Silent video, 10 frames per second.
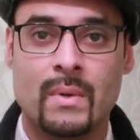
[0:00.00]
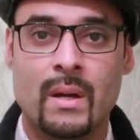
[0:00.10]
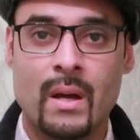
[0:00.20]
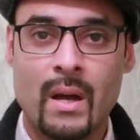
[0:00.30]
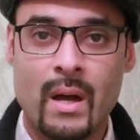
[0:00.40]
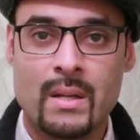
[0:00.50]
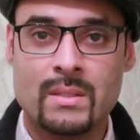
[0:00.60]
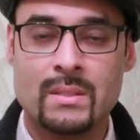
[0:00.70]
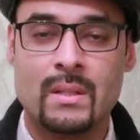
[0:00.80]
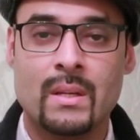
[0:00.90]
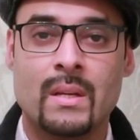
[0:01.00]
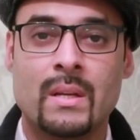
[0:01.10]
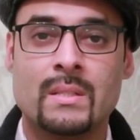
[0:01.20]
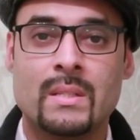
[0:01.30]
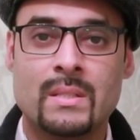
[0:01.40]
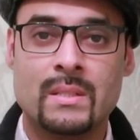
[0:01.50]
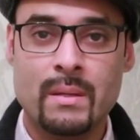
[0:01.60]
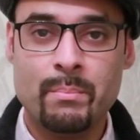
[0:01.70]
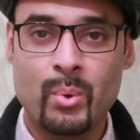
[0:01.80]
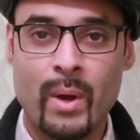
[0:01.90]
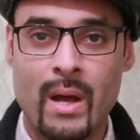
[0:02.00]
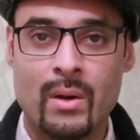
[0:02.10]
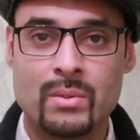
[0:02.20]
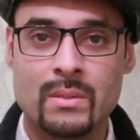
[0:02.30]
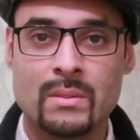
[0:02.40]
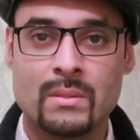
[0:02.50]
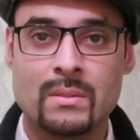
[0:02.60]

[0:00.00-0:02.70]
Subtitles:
A hut is a simple house,